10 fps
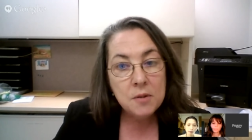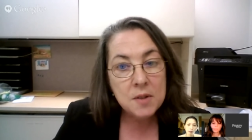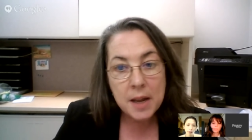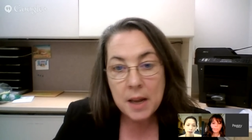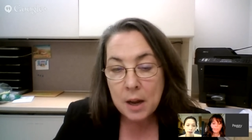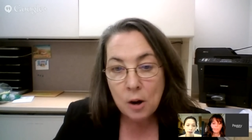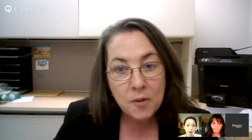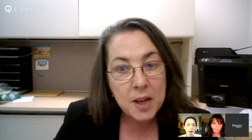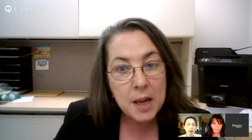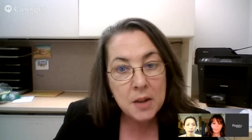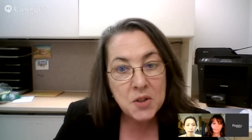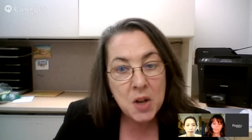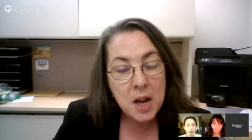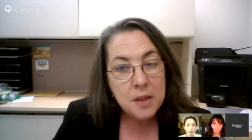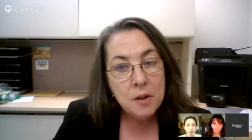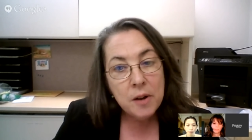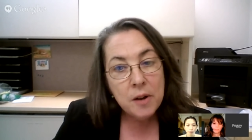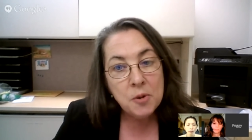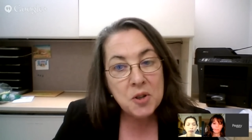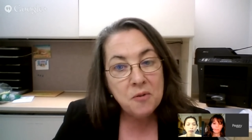taking care of kids. They're
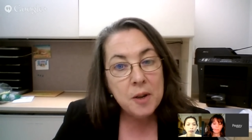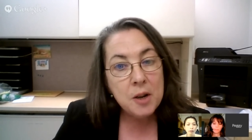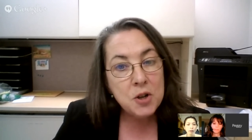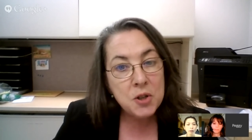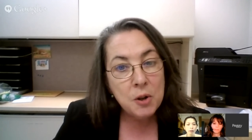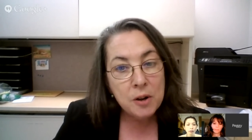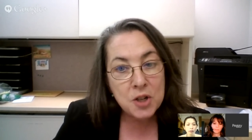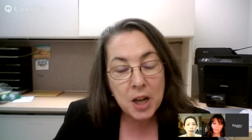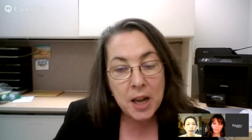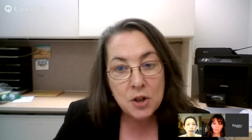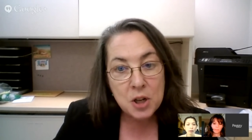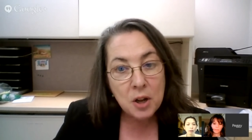able to finish their education